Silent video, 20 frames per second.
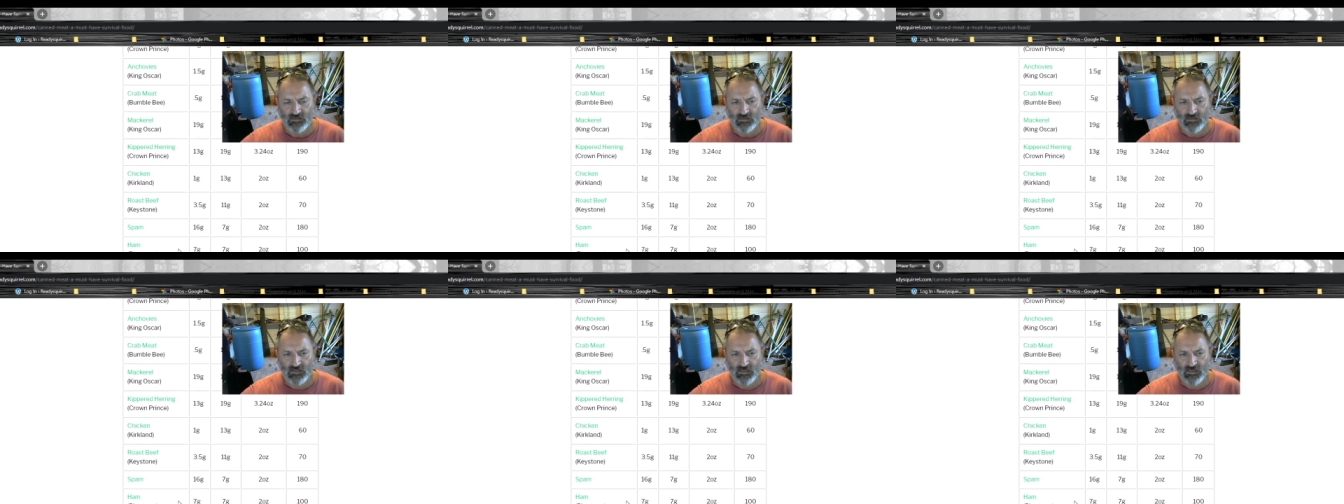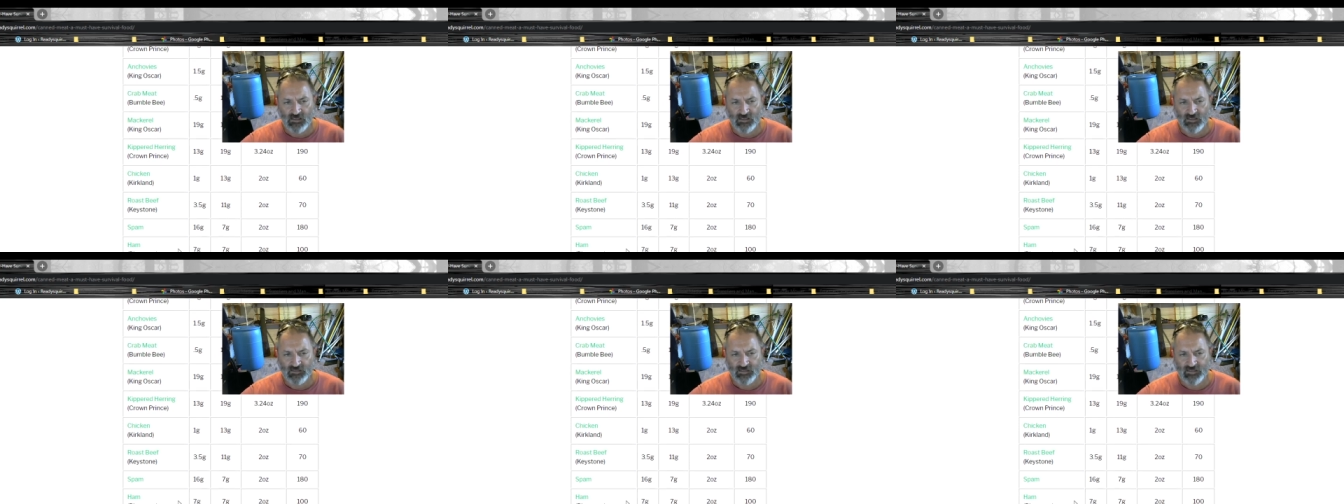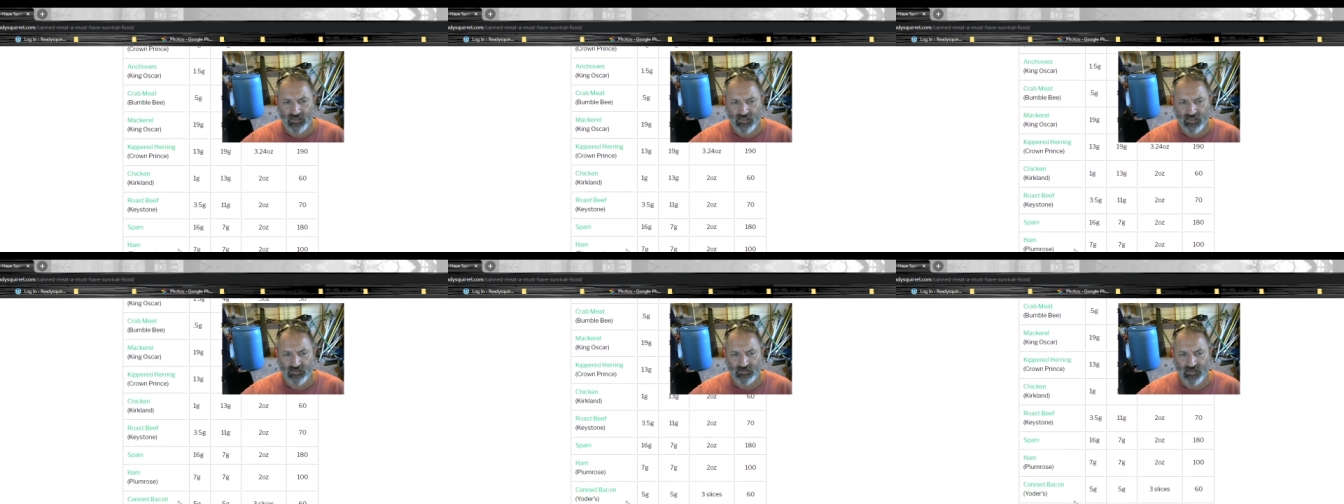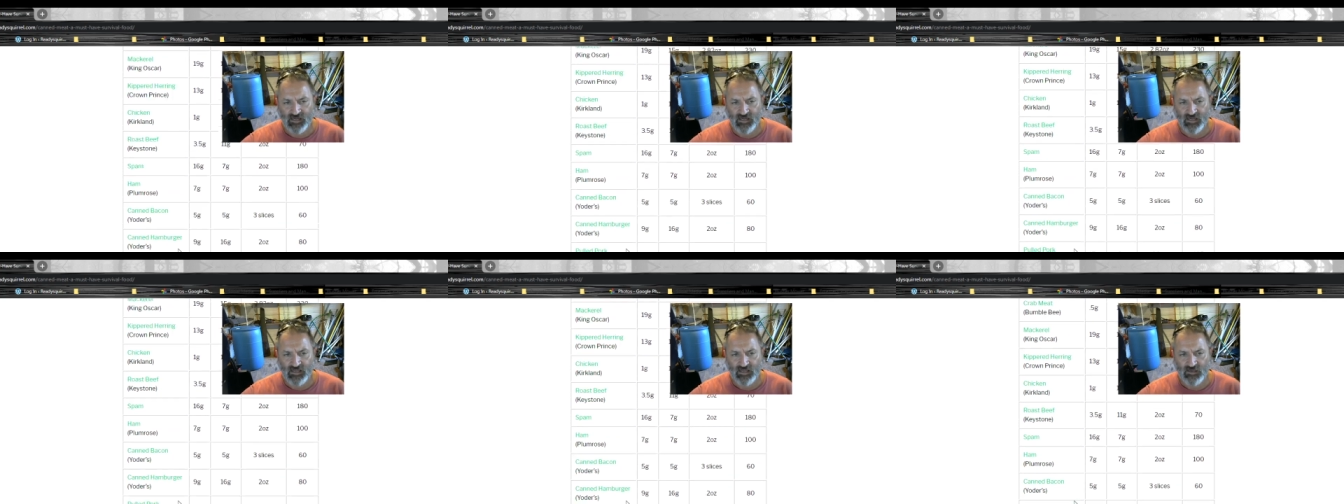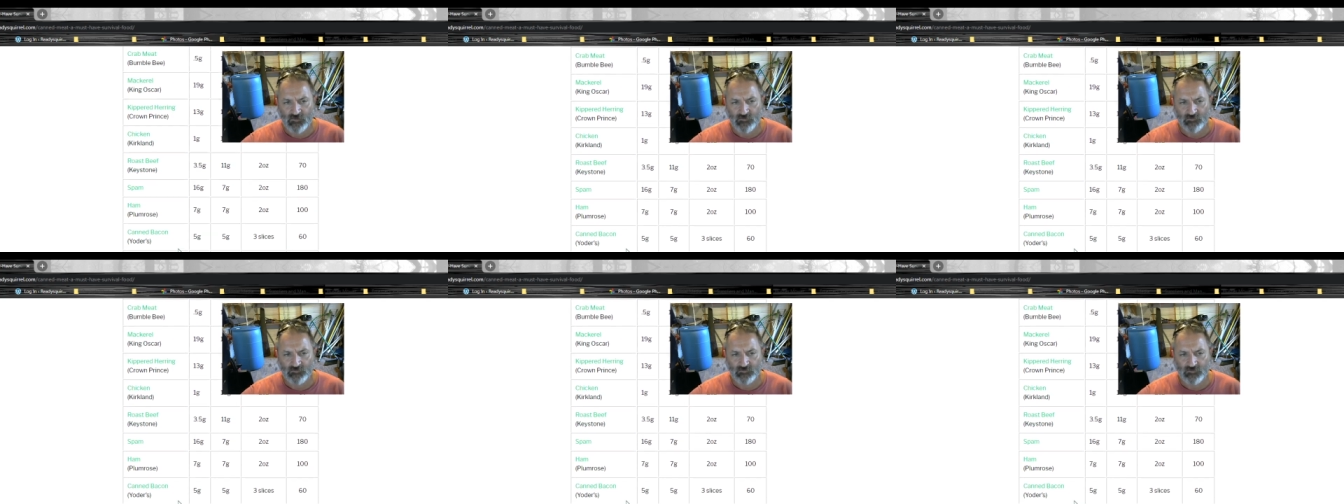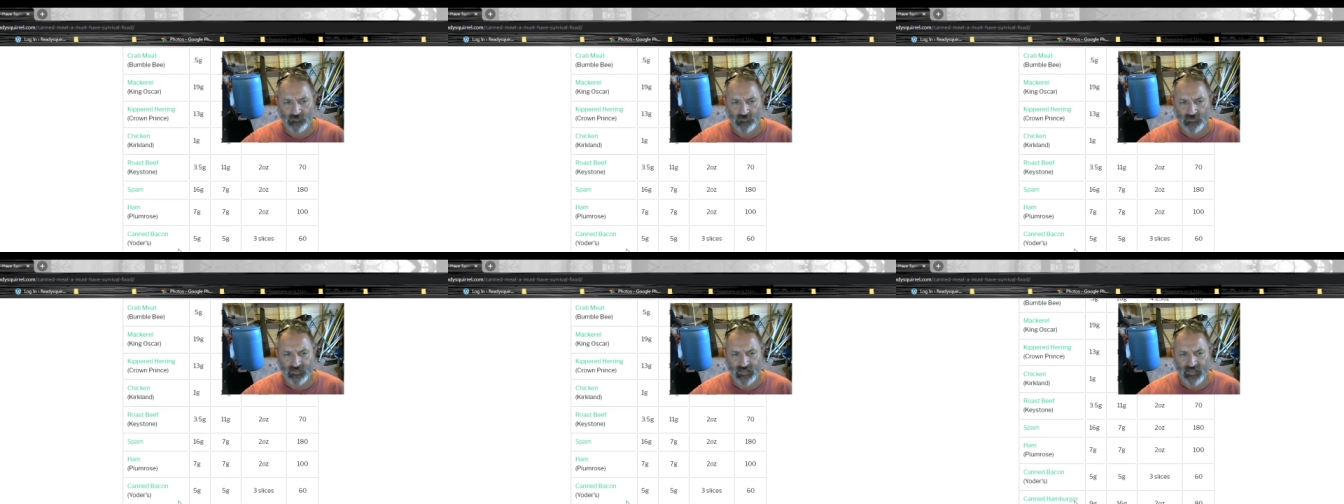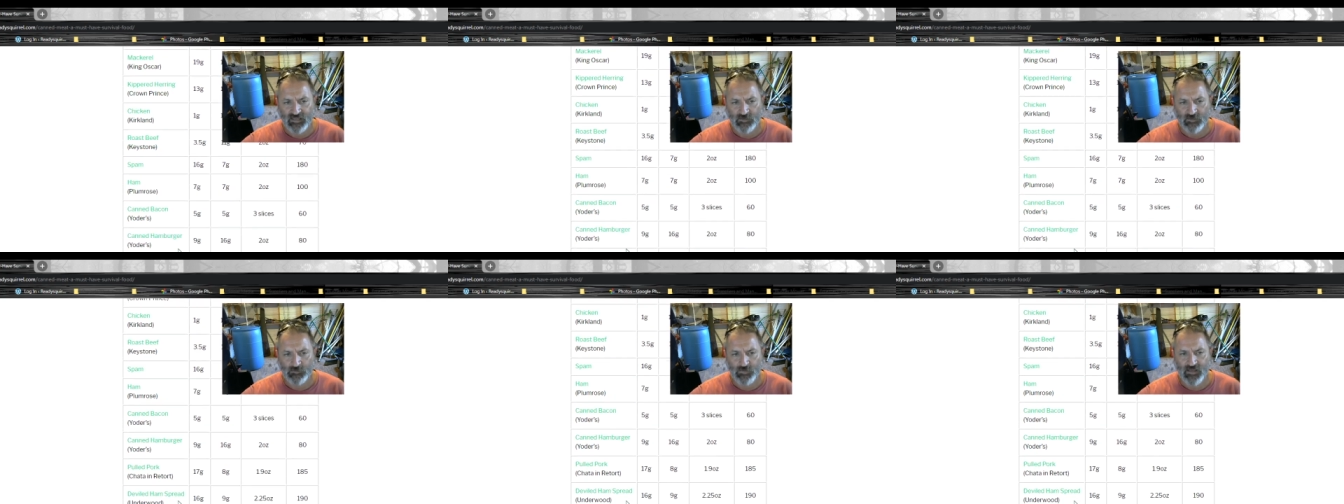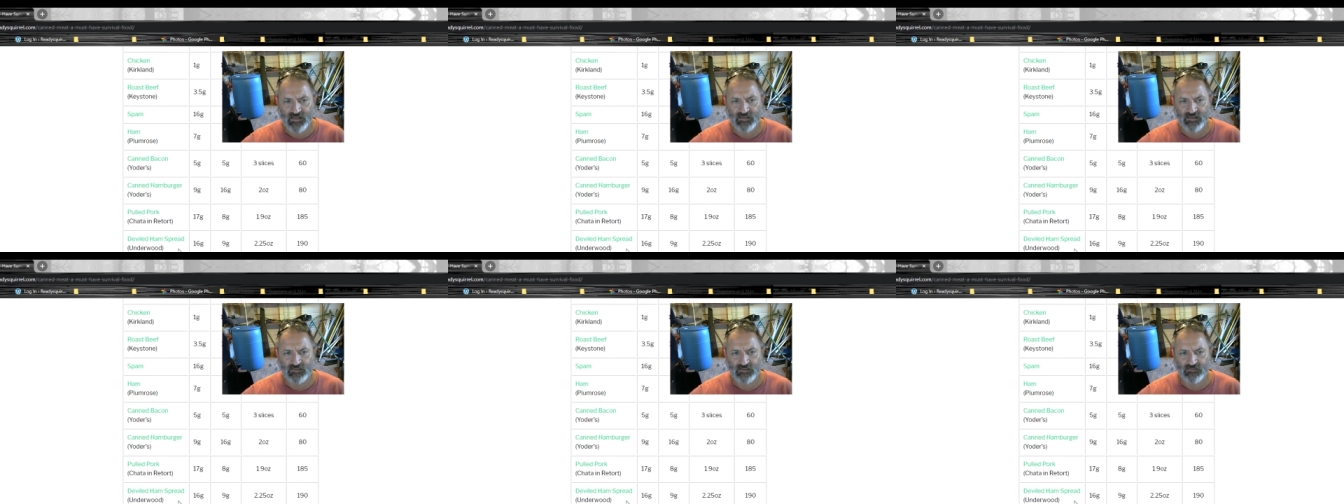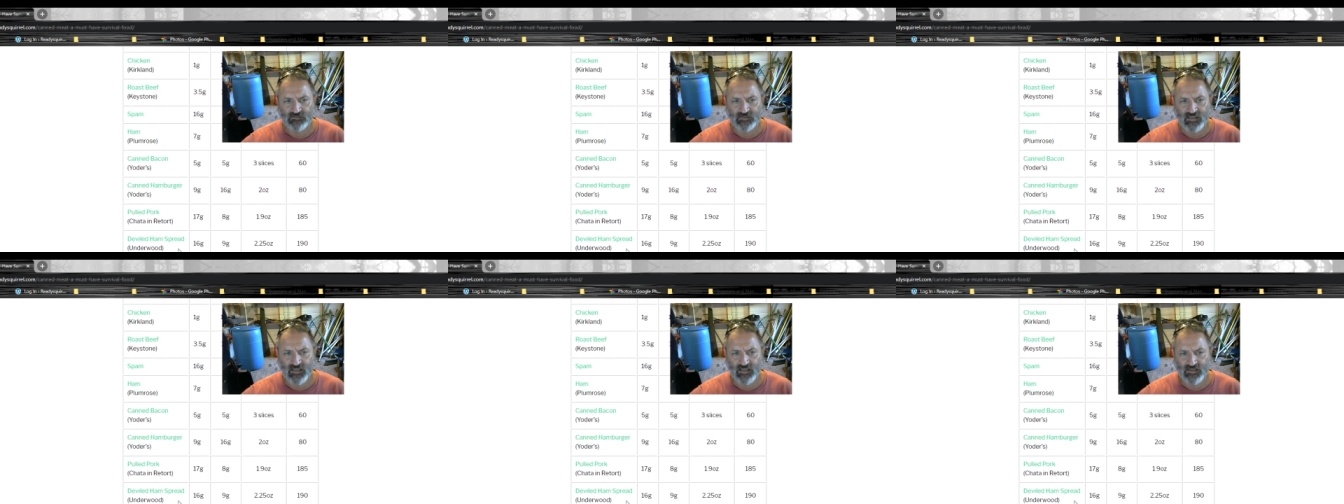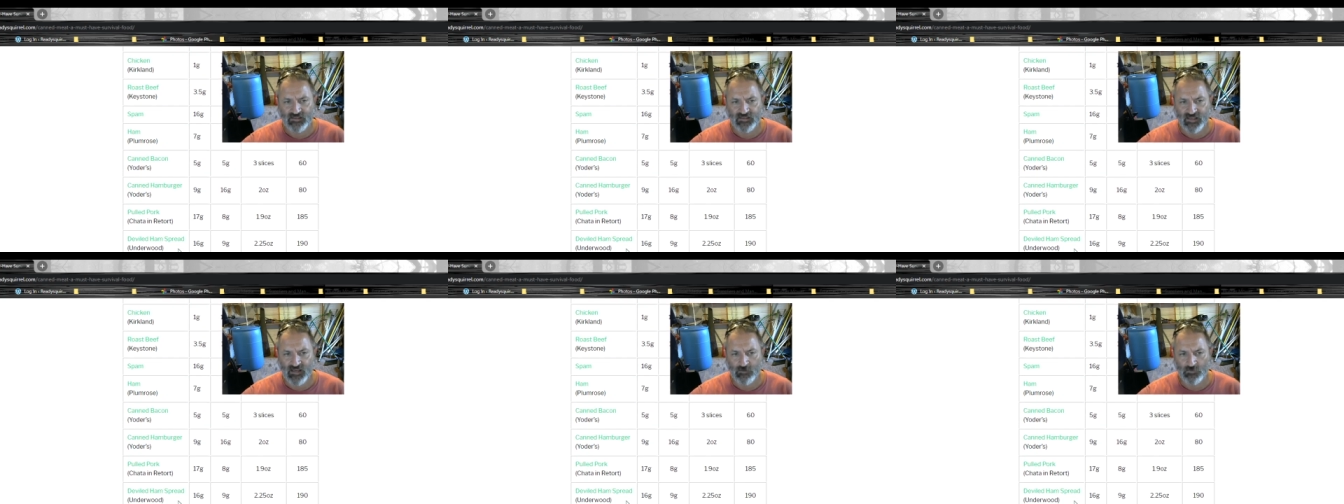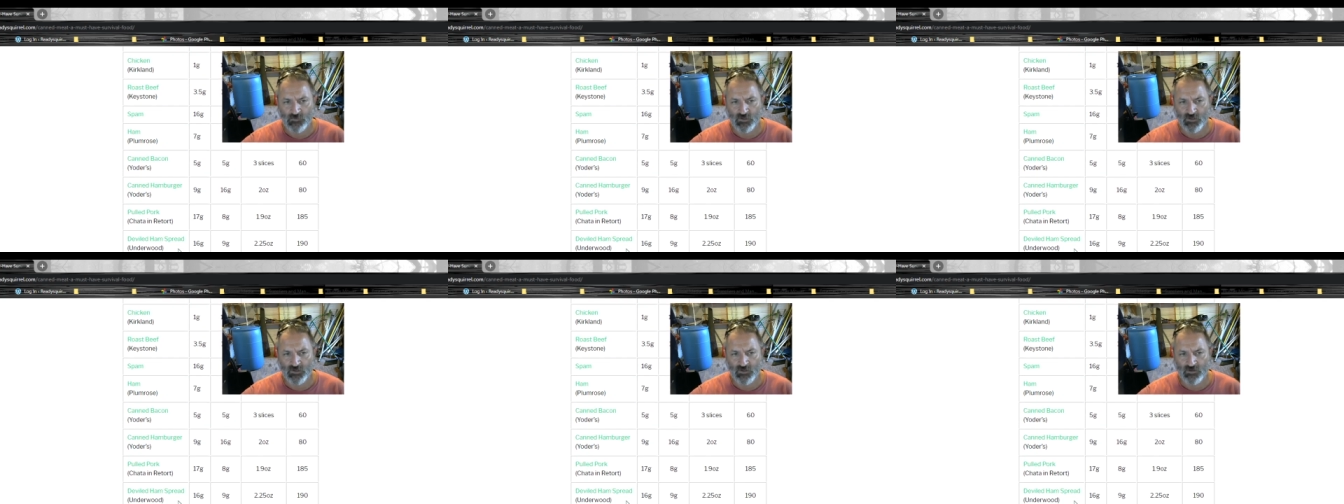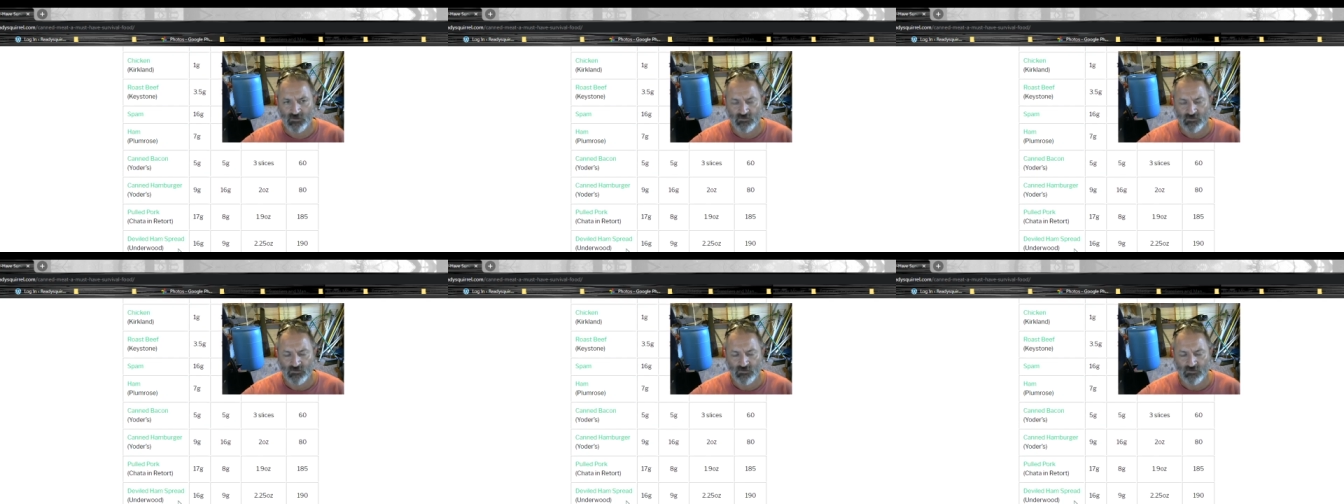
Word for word: uh, canned ham, canned bacon, canned hamburger,